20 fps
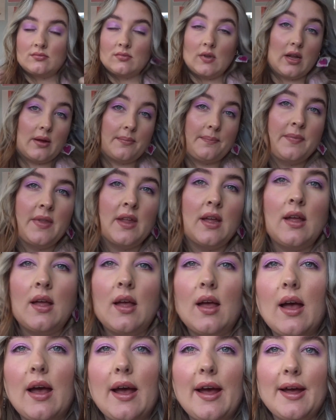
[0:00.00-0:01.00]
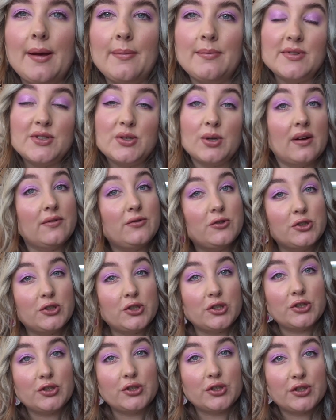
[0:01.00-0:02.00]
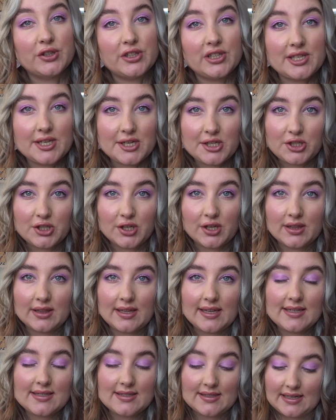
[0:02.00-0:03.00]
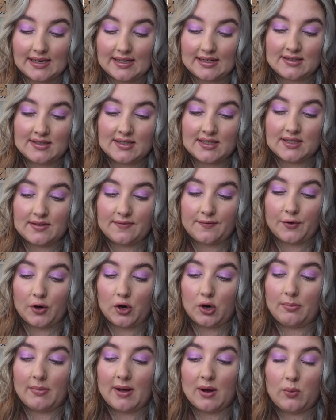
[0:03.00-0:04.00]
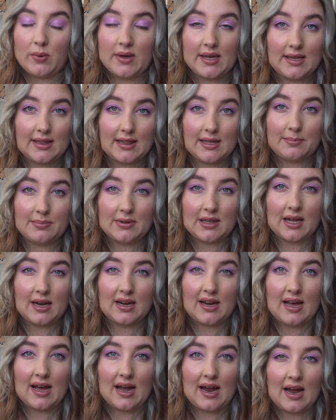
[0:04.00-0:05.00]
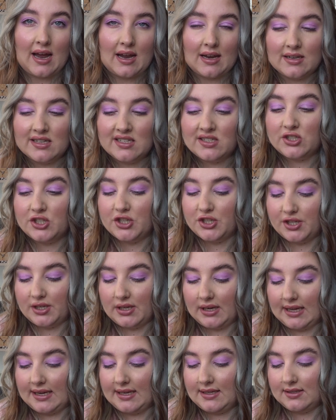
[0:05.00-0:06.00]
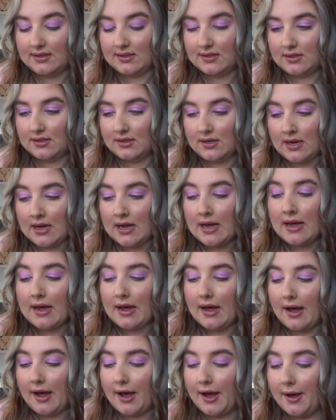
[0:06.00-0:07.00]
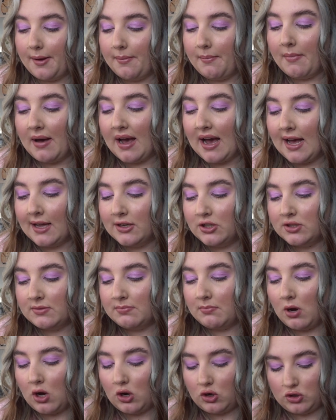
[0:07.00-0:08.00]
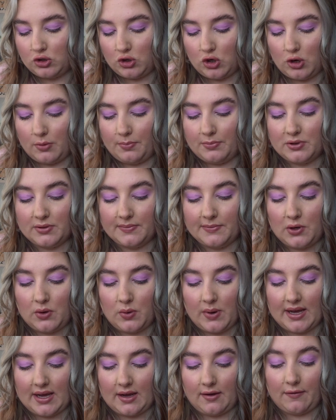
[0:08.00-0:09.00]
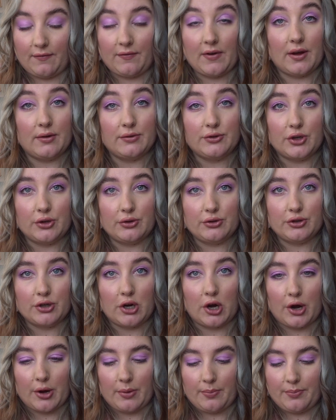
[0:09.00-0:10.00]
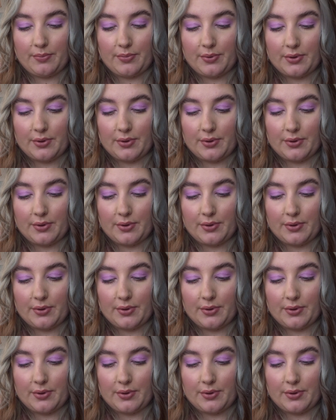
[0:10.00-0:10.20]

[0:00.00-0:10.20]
No. So I've just done the digital listings for my weekly planner and to-do list. I just mocked up some quick Photoshop